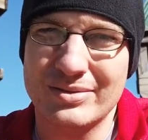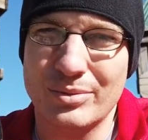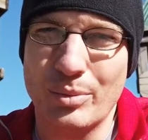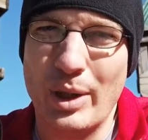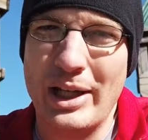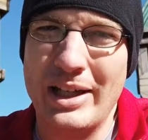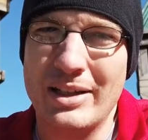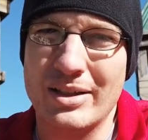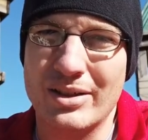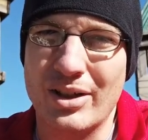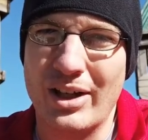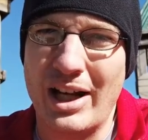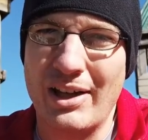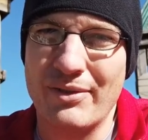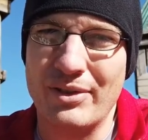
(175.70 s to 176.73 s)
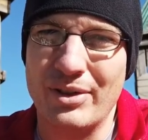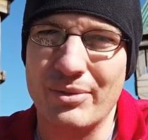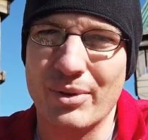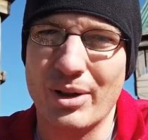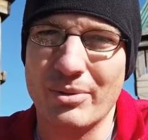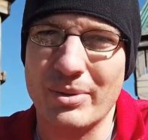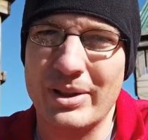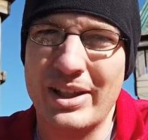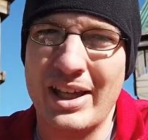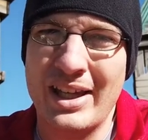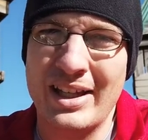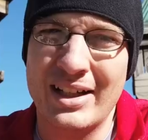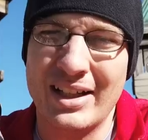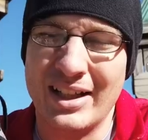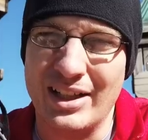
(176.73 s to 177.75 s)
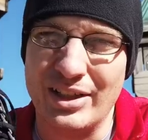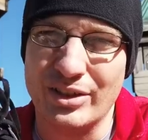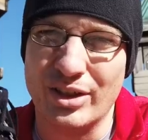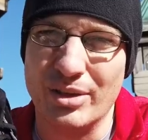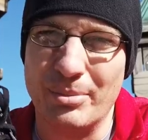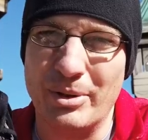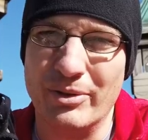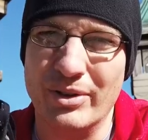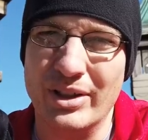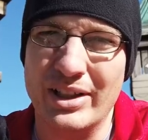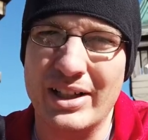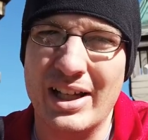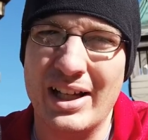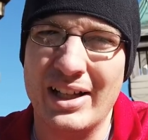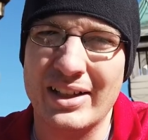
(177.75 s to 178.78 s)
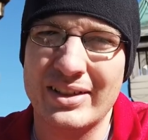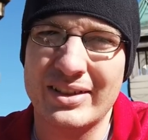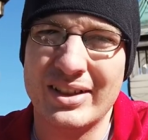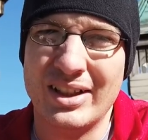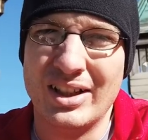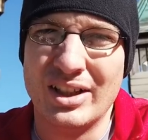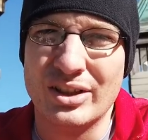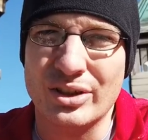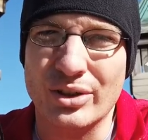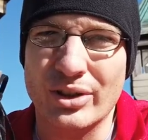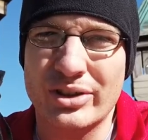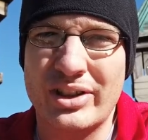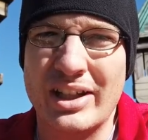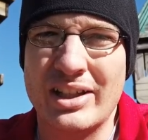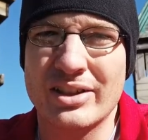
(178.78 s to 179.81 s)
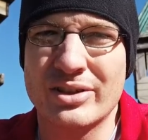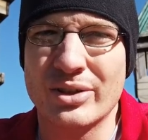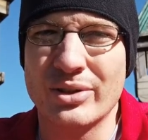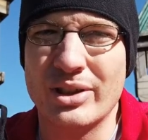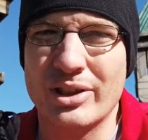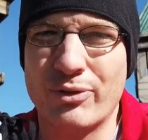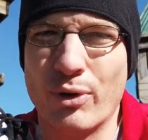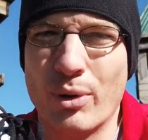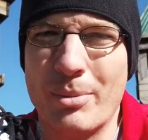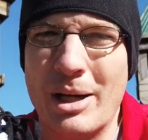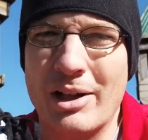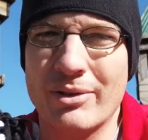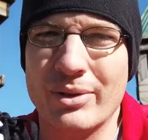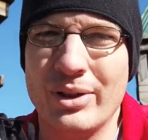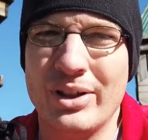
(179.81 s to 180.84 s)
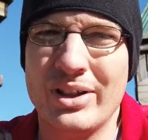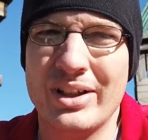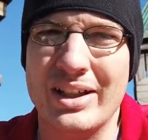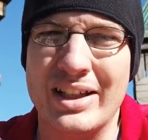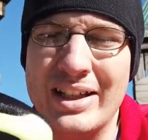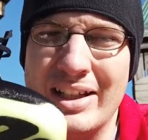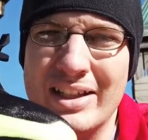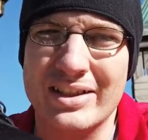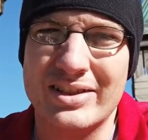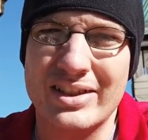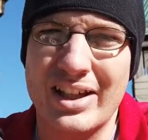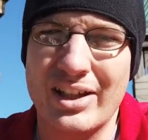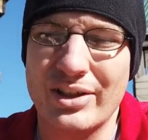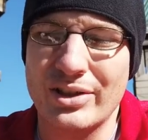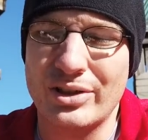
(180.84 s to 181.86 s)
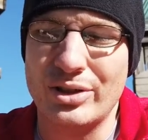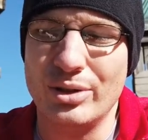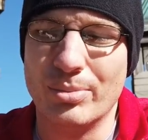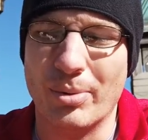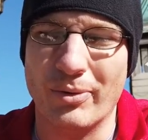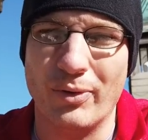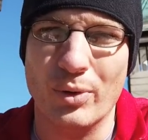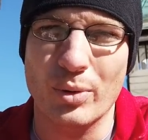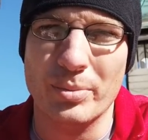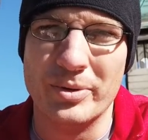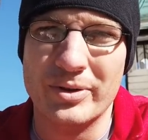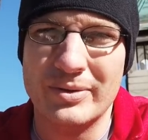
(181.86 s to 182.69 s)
weight, not having to run with that, is going to be really nice. So let's take us on this 4-mile run and see how this shoe performs.